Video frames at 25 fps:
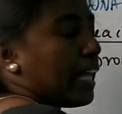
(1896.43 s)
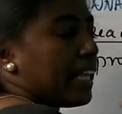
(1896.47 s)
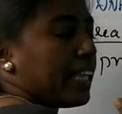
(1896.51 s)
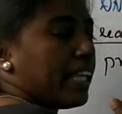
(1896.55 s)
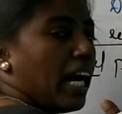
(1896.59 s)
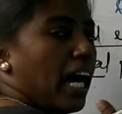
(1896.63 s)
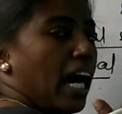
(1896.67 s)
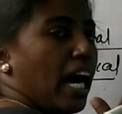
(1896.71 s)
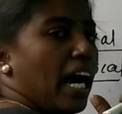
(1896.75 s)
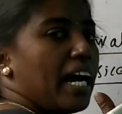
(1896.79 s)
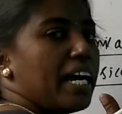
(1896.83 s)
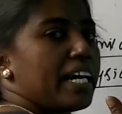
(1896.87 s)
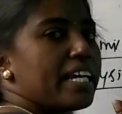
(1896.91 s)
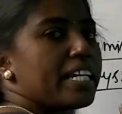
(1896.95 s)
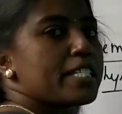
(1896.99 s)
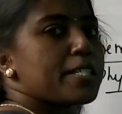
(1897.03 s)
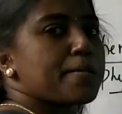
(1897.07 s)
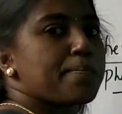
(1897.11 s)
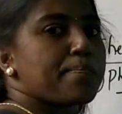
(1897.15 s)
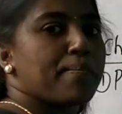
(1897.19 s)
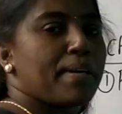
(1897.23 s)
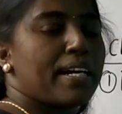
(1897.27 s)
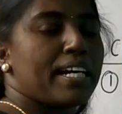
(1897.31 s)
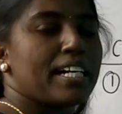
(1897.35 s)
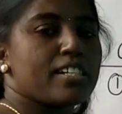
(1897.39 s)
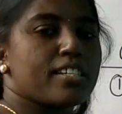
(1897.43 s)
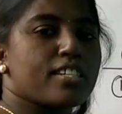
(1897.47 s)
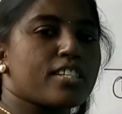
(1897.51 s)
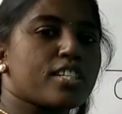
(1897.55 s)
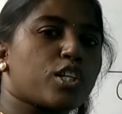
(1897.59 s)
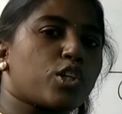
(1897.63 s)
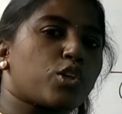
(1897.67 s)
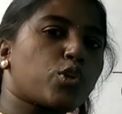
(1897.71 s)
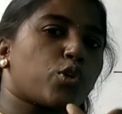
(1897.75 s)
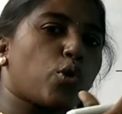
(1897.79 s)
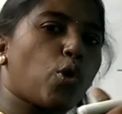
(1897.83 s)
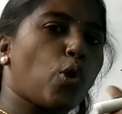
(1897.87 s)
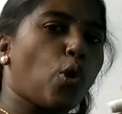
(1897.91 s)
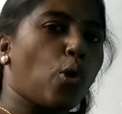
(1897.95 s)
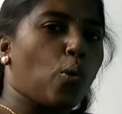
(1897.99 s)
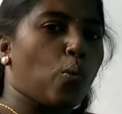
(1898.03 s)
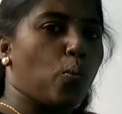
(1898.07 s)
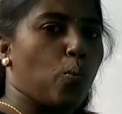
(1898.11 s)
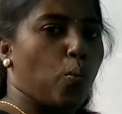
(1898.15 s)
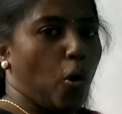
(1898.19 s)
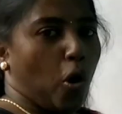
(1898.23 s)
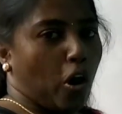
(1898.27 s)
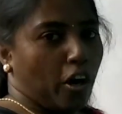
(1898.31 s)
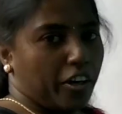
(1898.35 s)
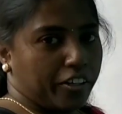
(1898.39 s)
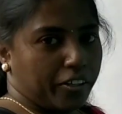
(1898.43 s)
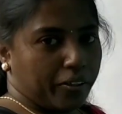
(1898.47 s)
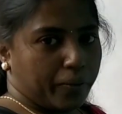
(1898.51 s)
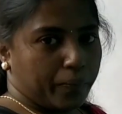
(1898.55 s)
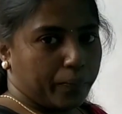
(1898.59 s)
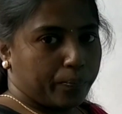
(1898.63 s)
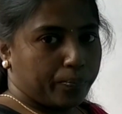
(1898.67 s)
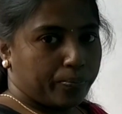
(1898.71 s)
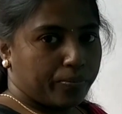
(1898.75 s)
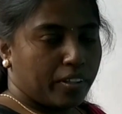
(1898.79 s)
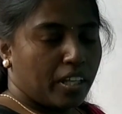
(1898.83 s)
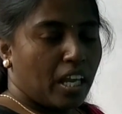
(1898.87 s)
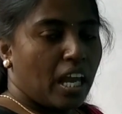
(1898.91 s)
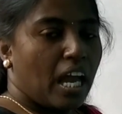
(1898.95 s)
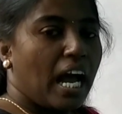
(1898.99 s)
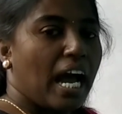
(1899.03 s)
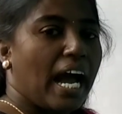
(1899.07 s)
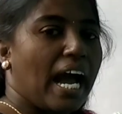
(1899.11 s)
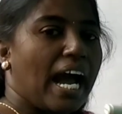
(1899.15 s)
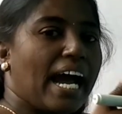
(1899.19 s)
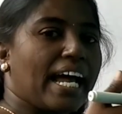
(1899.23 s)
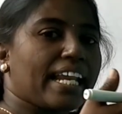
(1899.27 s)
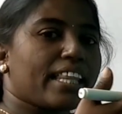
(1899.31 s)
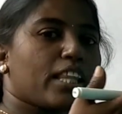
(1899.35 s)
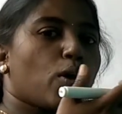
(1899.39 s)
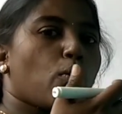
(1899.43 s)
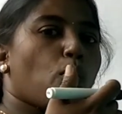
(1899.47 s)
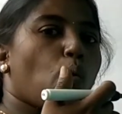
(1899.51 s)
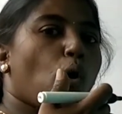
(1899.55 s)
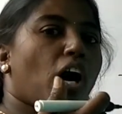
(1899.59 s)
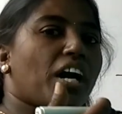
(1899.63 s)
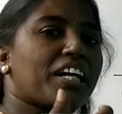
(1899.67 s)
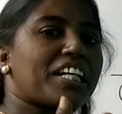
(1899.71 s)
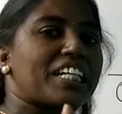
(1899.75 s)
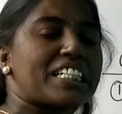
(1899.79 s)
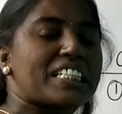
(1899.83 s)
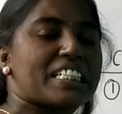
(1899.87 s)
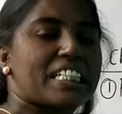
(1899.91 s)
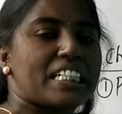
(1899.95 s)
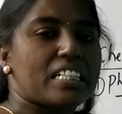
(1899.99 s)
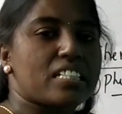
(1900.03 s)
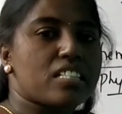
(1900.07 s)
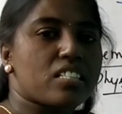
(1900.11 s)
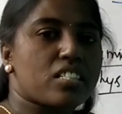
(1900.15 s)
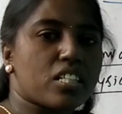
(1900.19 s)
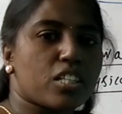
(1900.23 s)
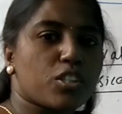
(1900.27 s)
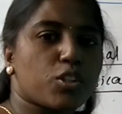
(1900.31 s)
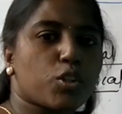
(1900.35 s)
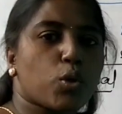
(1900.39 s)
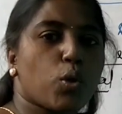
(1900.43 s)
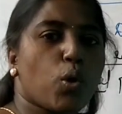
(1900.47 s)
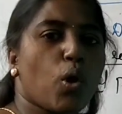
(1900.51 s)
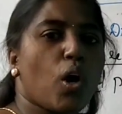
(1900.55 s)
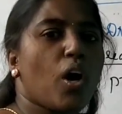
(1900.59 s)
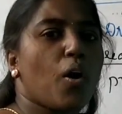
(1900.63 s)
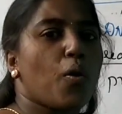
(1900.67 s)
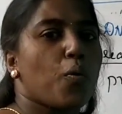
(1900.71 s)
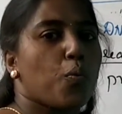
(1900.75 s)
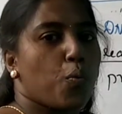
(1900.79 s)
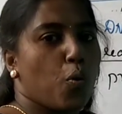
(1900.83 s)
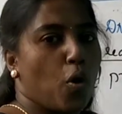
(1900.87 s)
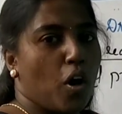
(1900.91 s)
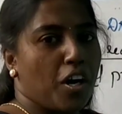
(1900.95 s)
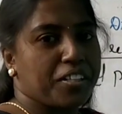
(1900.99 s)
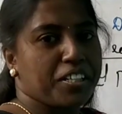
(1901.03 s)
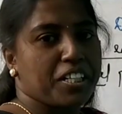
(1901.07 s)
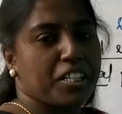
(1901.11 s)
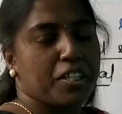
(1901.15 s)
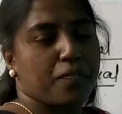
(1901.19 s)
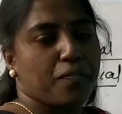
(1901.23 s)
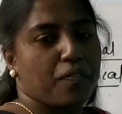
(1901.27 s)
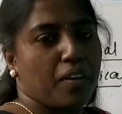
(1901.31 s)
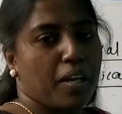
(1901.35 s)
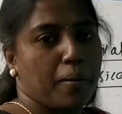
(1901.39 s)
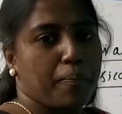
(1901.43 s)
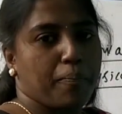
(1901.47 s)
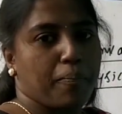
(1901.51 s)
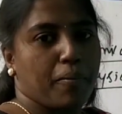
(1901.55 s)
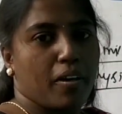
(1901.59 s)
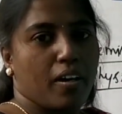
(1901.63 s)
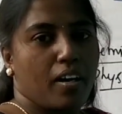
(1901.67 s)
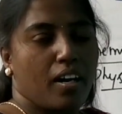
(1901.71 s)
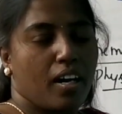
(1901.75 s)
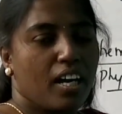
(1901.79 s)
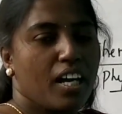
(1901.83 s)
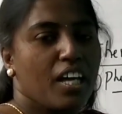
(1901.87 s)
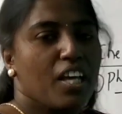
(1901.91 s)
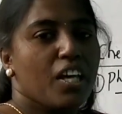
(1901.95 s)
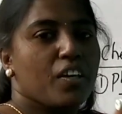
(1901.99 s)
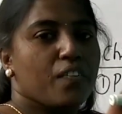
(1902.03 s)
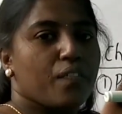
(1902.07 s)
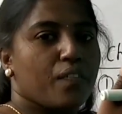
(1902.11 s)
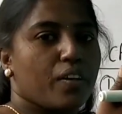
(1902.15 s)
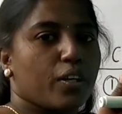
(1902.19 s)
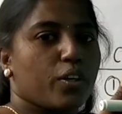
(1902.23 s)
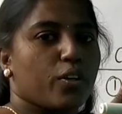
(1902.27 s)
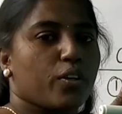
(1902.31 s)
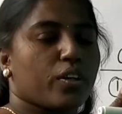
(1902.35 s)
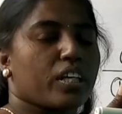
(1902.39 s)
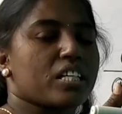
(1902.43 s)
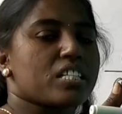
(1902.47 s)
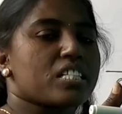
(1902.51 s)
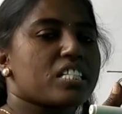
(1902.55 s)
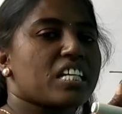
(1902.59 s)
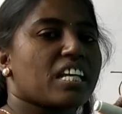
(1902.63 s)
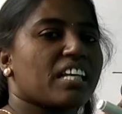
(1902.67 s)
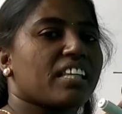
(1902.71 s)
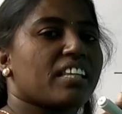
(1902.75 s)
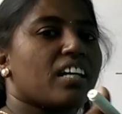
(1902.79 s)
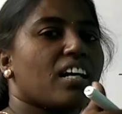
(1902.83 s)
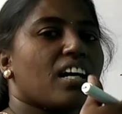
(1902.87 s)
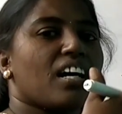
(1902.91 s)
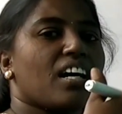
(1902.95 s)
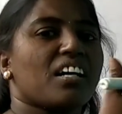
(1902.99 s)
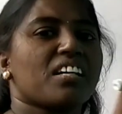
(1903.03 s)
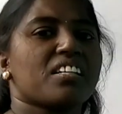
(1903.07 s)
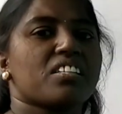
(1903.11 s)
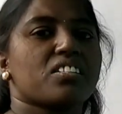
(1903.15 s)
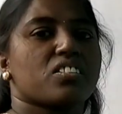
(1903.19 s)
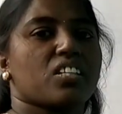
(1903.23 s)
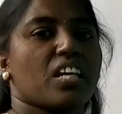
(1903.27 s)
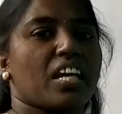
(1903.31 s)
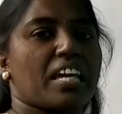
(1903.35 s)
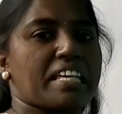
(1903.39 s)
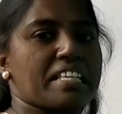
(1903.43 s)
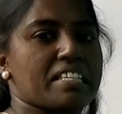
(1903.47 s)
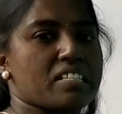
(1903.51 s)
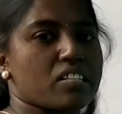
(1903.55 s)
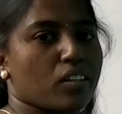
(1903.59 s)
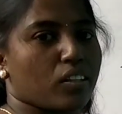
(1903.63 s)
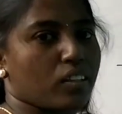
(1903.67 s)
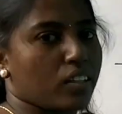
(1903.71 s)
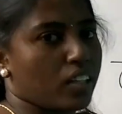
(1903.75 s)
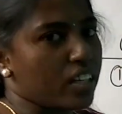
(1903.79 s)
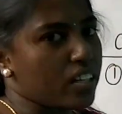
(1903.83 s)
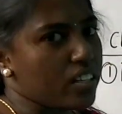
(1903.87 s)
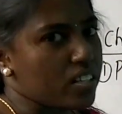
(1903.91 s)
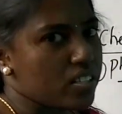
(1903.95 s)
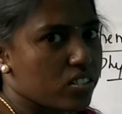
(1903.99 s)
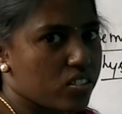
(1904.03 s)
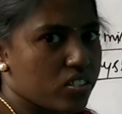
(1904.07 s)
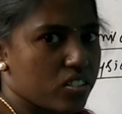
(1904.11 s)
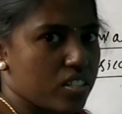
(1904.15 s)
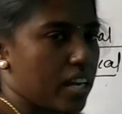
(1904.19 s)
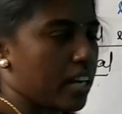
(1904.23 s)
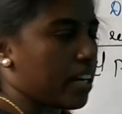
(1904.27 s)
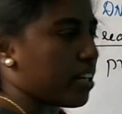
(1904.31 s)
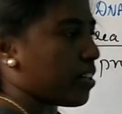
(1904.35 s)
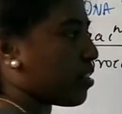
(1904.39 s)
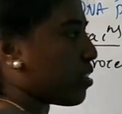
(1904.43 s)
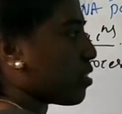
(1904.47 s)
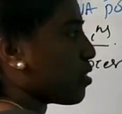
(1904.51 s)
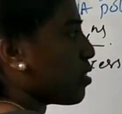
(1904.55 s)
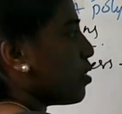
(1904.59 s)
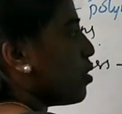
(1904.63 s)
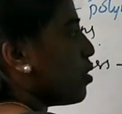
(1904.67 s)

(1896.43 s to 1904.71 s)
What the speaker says: the ice melts into water. The water turns into water vapor, where you can see the change in the state.